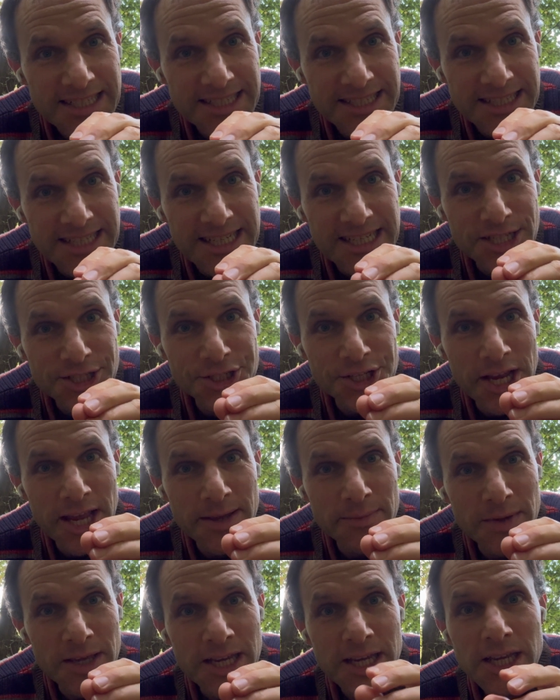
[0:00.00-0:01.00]

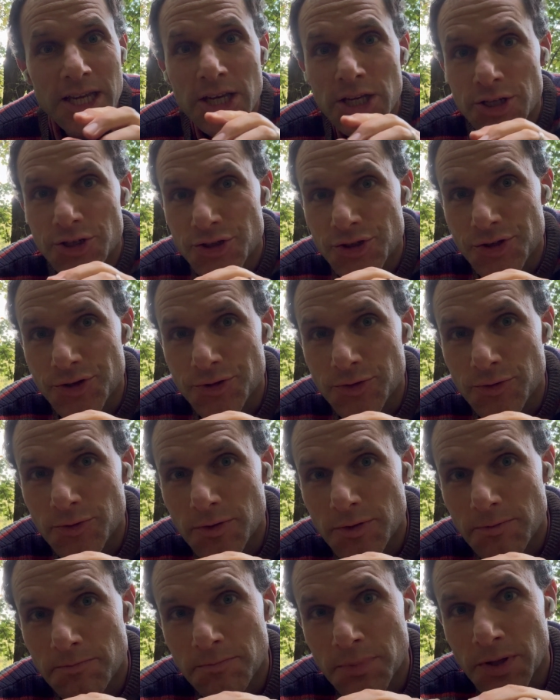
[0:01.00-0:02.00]
de-shaming,
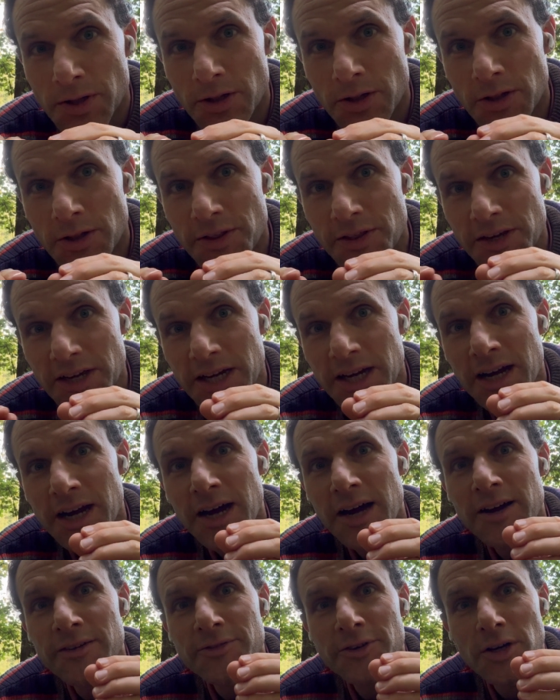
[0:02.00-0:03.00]
to pull the
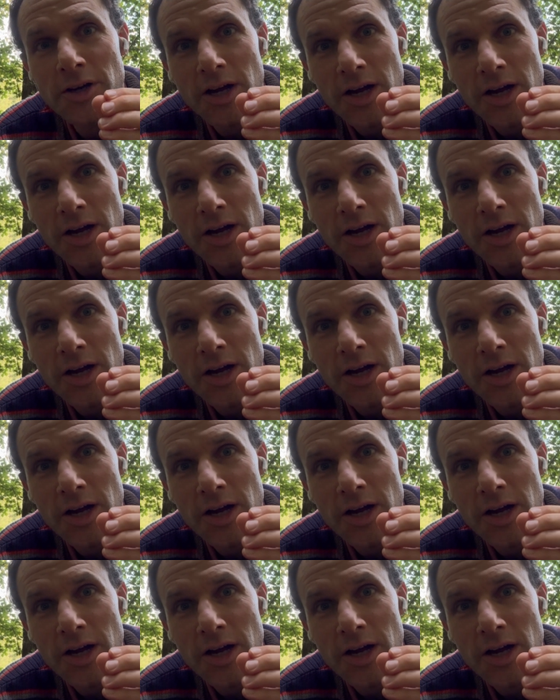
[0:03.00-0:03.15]
cover